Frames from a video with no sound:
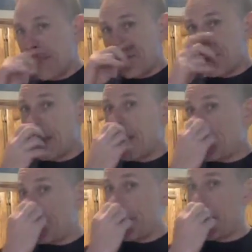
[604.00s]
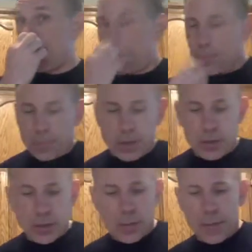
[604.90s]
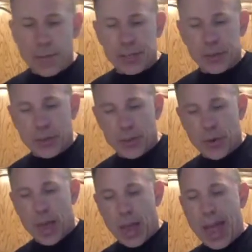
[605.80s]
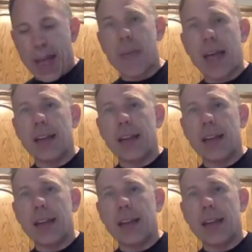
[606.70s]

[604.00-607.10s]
and just want to make sure that you have that.